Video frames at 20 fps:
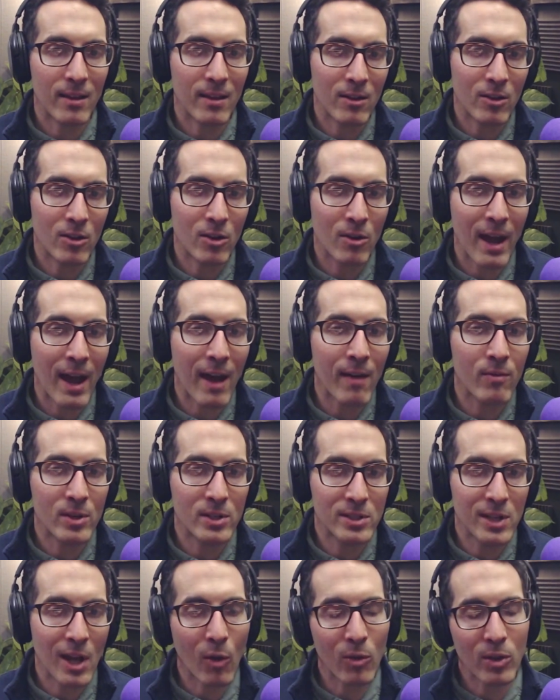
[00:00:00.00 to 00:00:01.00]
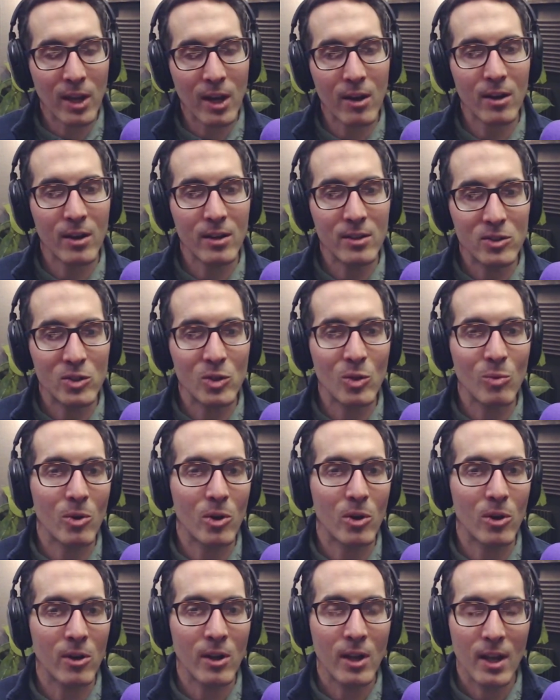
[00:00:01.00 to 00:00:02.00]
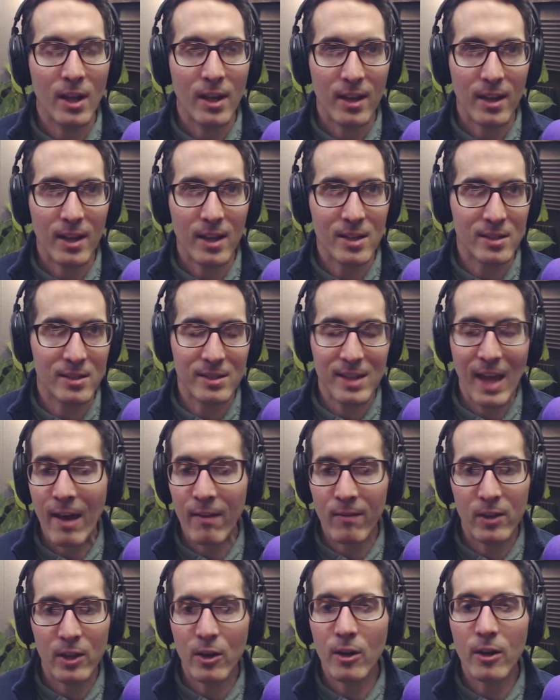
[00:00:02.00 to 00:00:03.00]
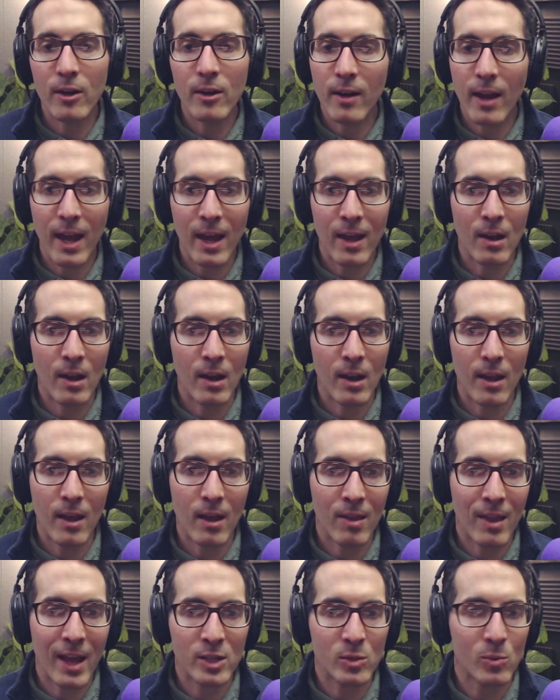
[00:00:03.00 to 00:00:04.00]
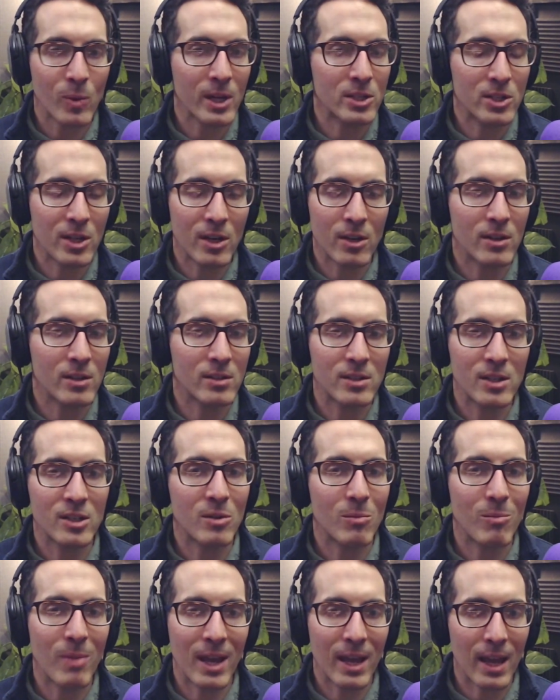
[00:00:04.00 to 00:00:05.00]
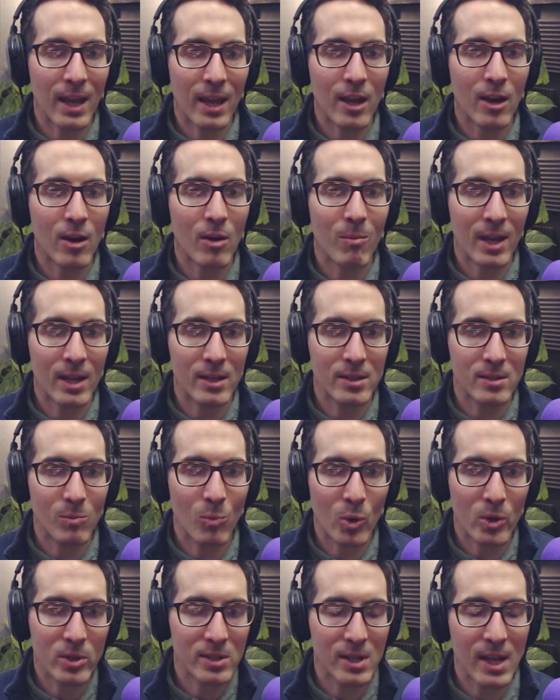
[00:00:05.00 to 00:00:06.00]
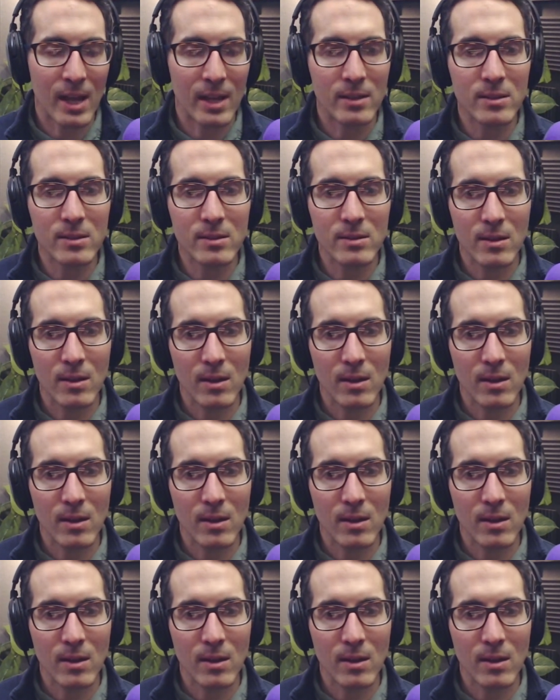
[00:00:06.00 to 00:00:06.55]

your average healthcare consumer is savvier, and that's why shared decision making here makes more sense.